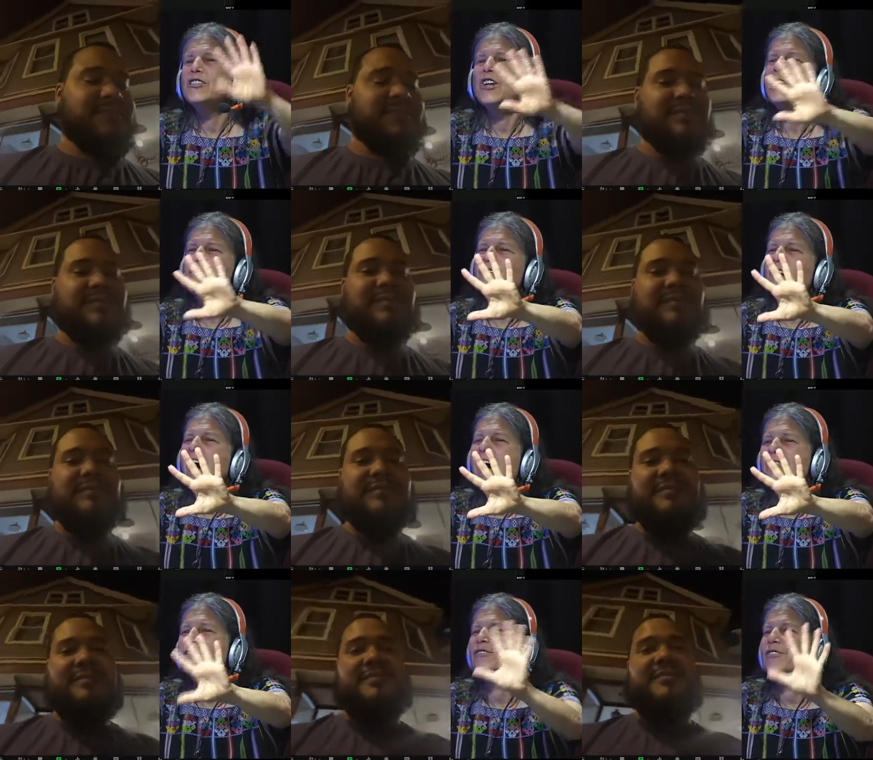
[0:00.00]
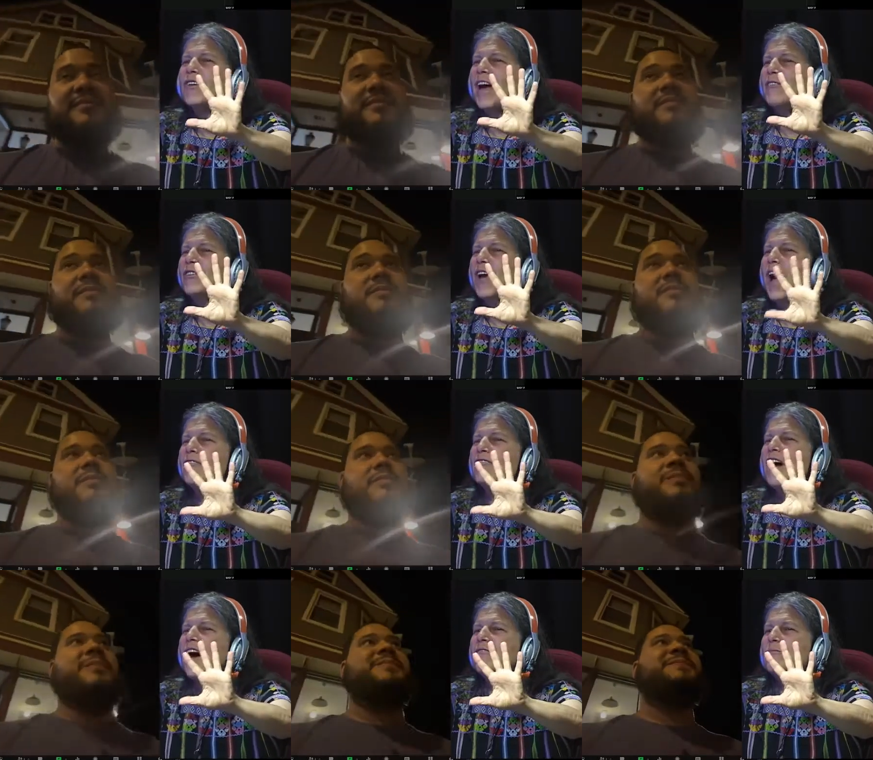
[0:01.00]
Speaker 1: Just five. If you have you got
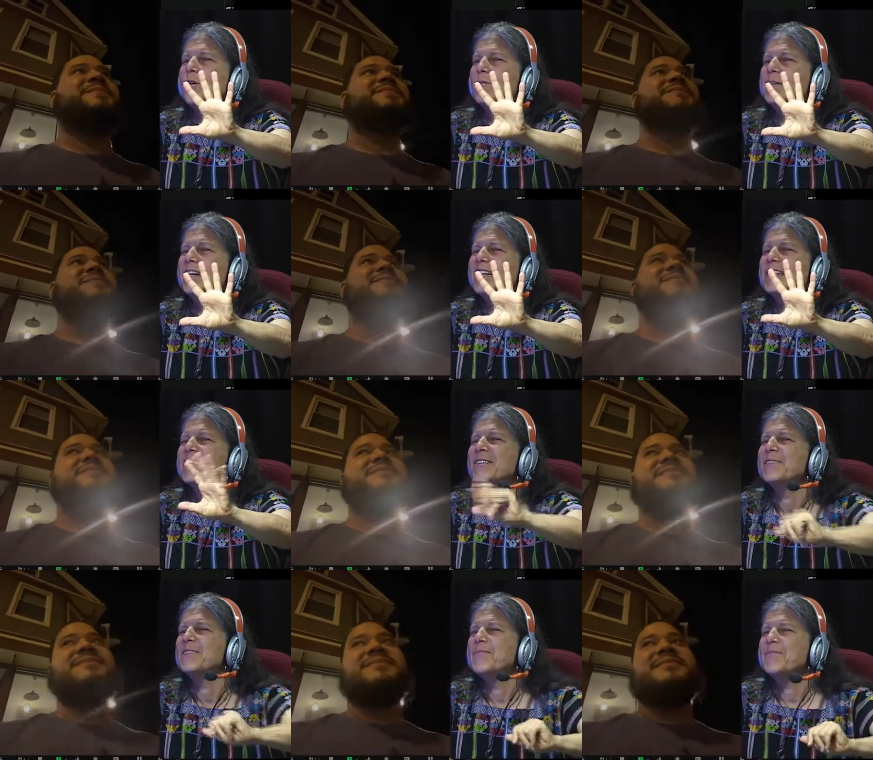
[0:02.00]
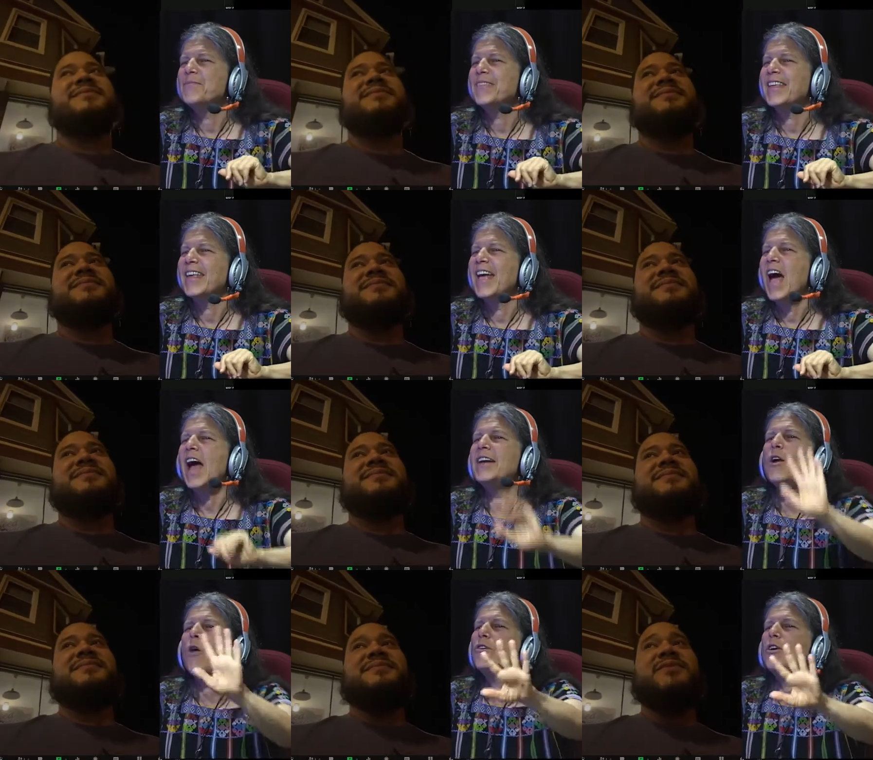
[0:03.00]
five more minutes, I
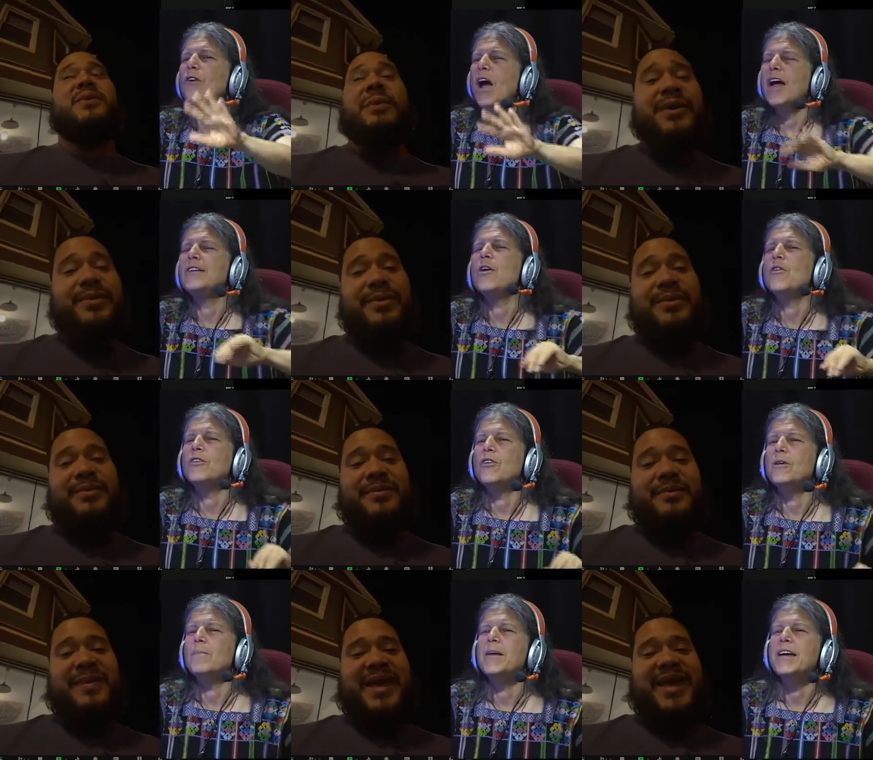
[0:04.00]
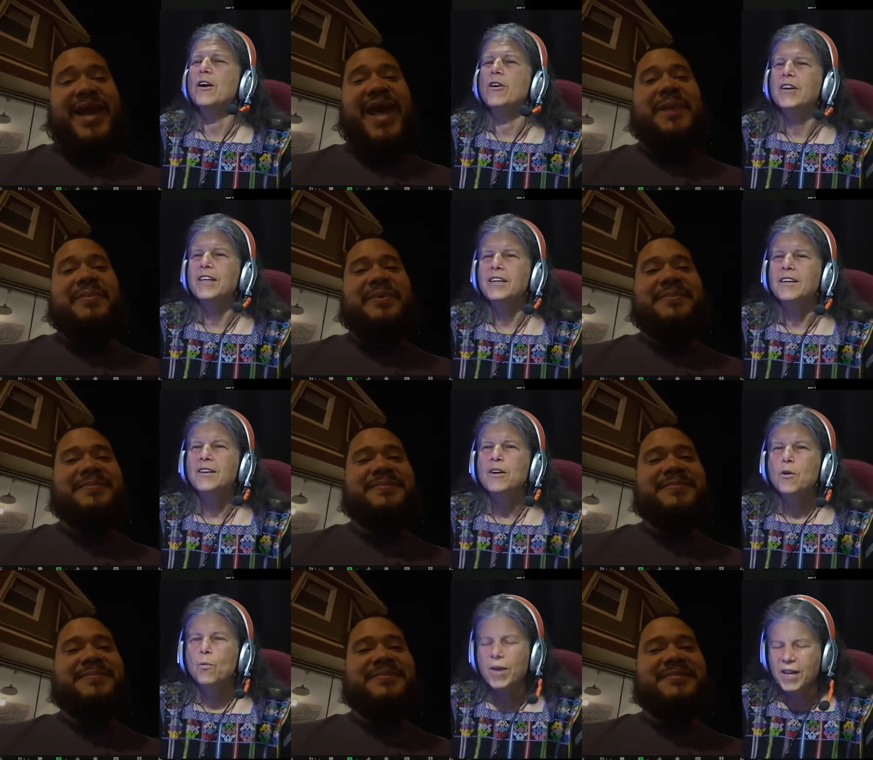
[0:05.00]
know you're. Well, we, I know you're in a make big. It happen.
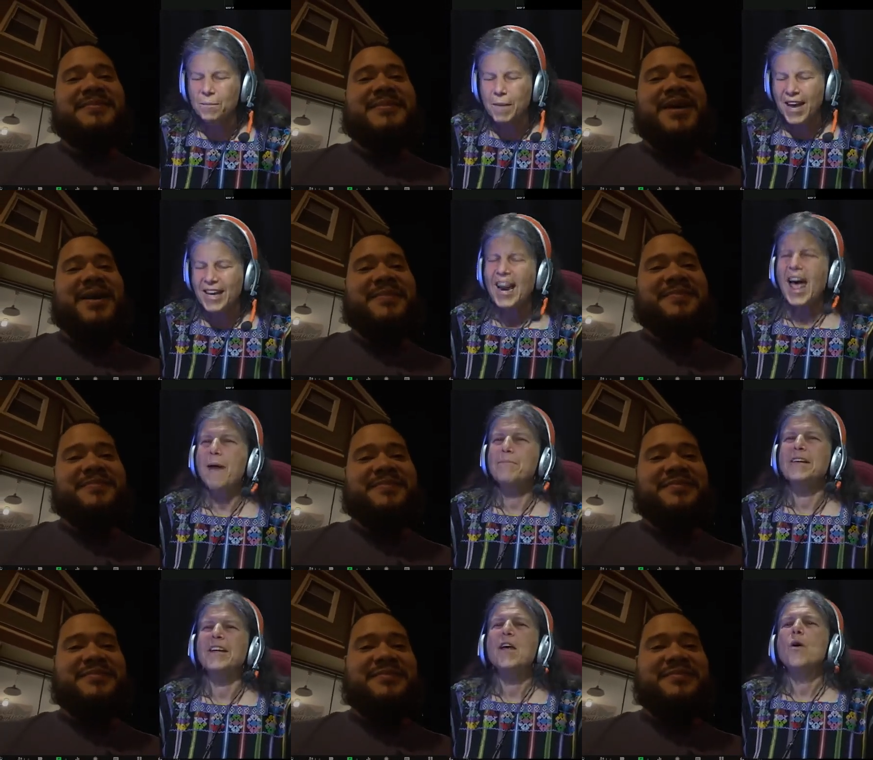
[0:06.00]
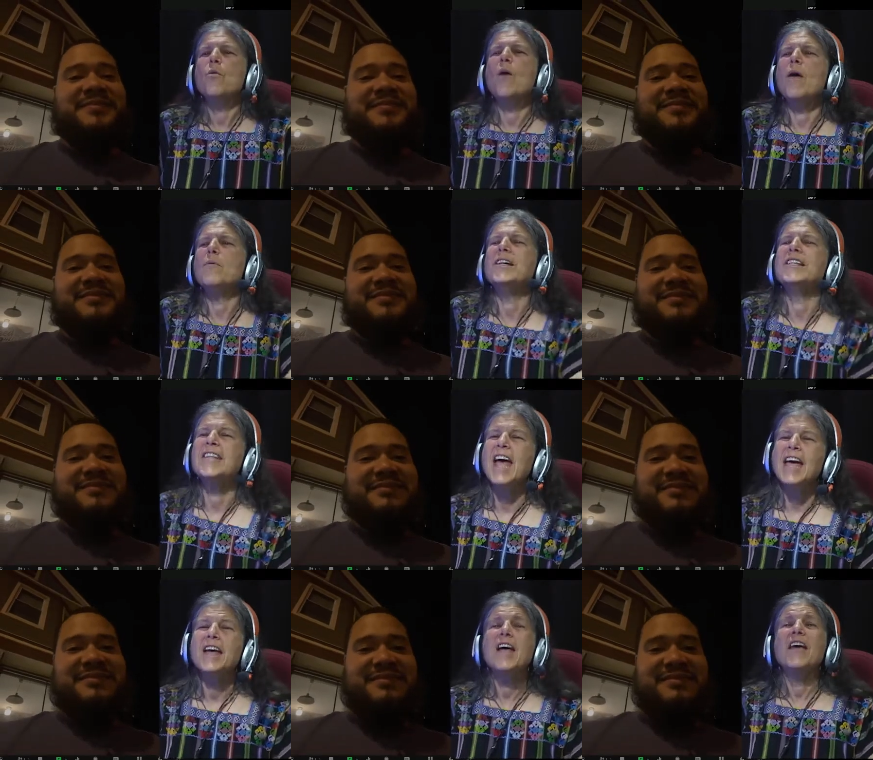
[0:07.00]
We can make yeah. it happen. Well, I want to
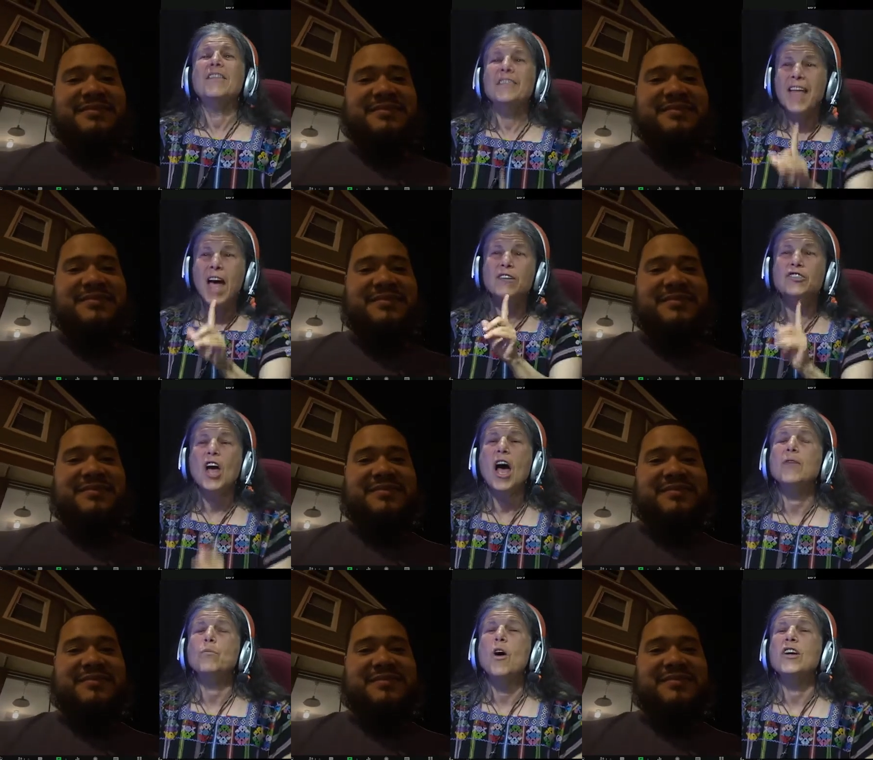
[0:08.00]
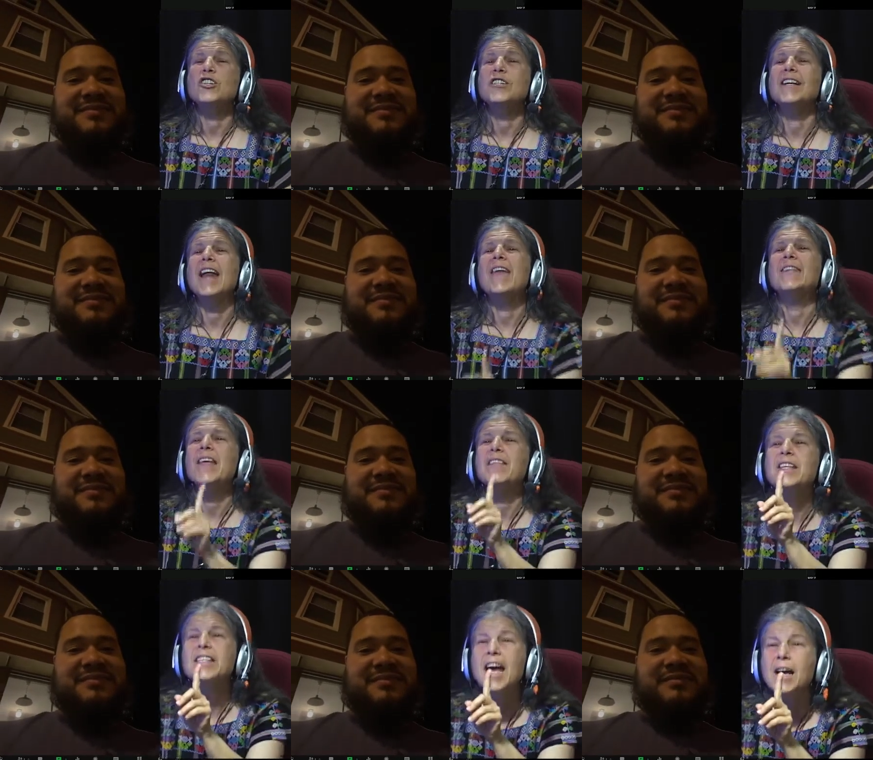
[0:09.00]
say, John Washington, and
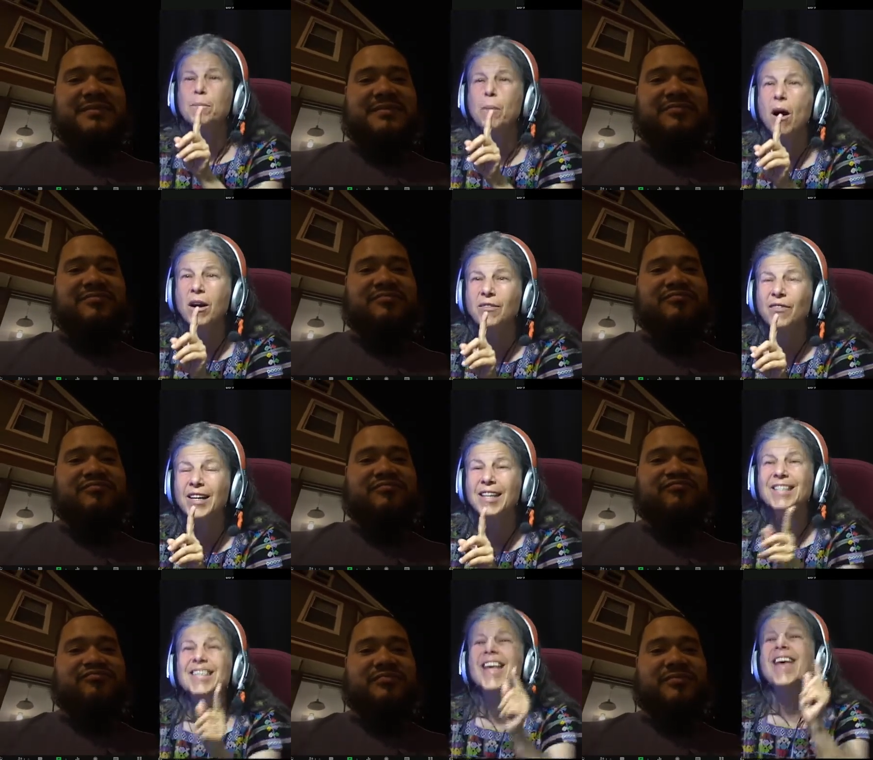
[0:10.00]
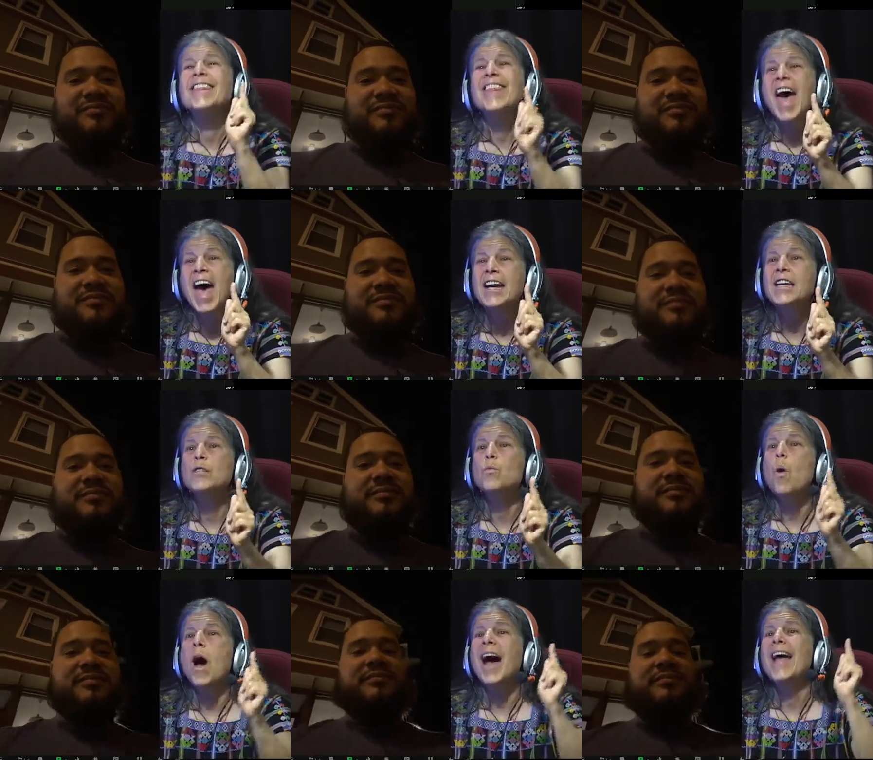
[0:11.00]
then the second part of it is that is
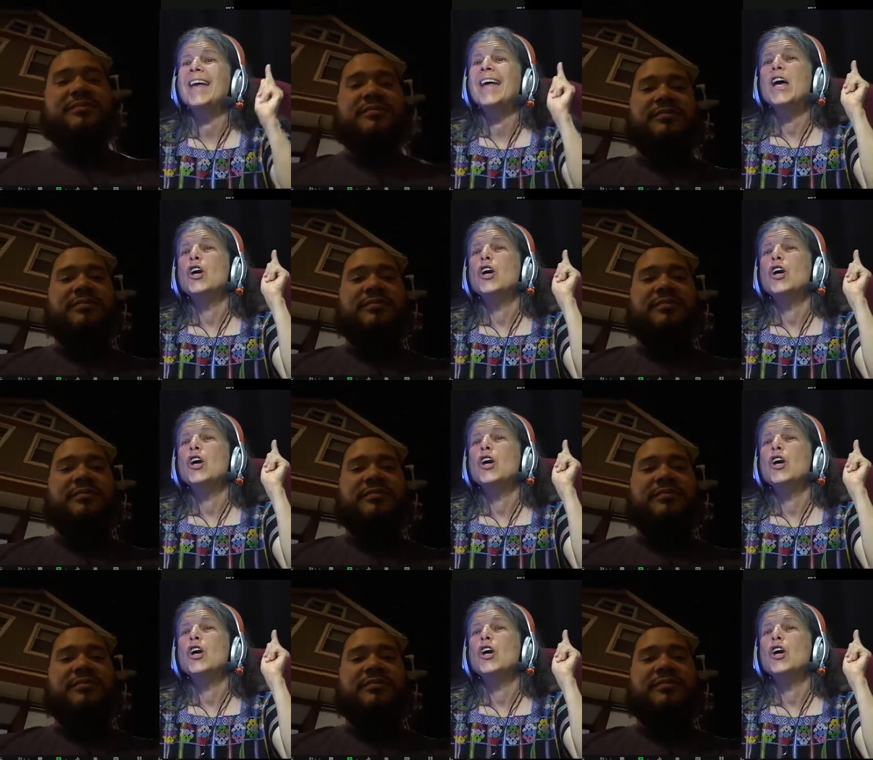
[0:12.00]
why